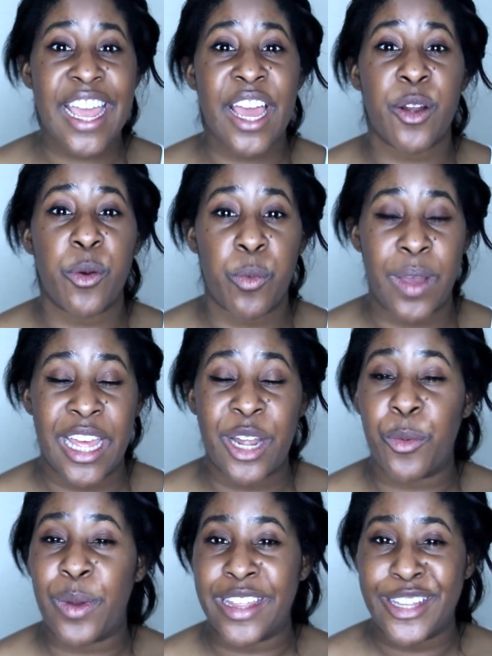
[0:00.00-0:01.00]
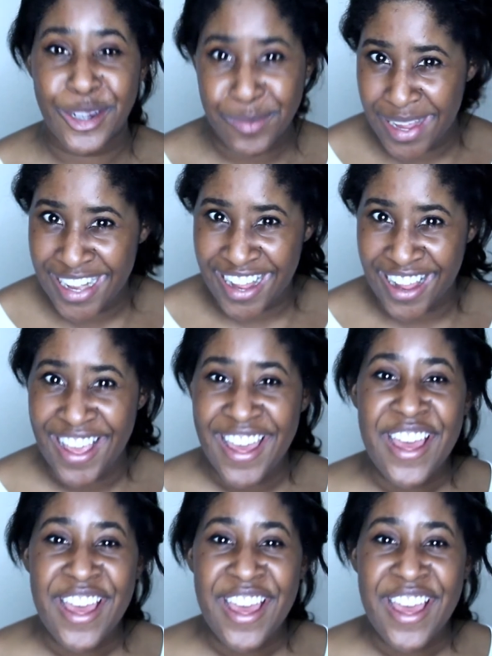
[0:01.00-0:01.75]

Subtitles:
and win with your money.